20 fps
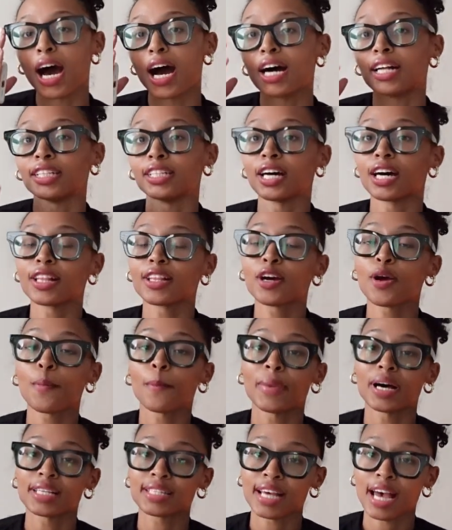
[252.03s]
Another
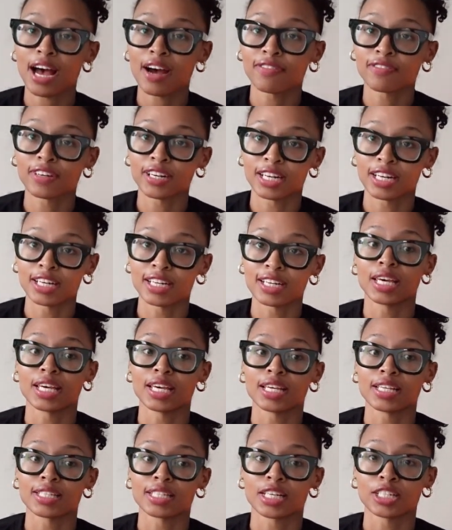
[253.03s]
must-have for us
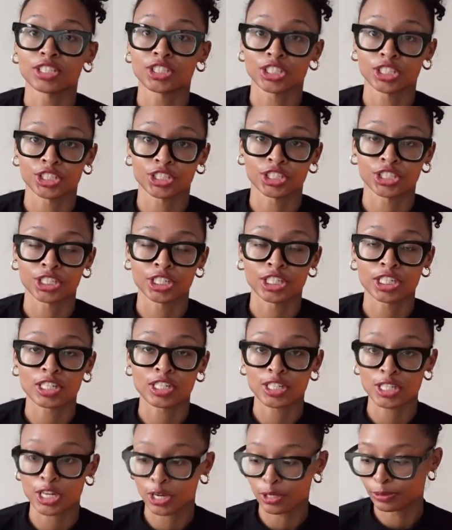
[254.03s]
is a shusher.
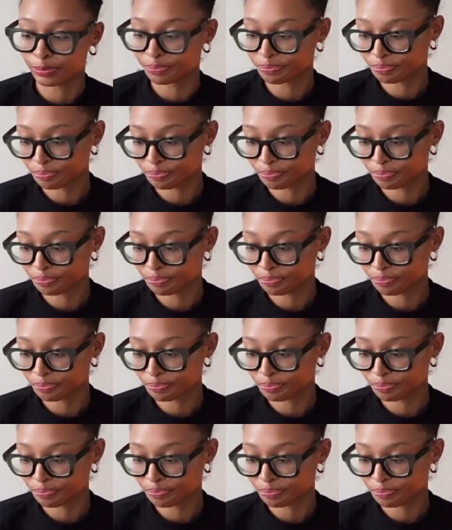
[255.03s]
So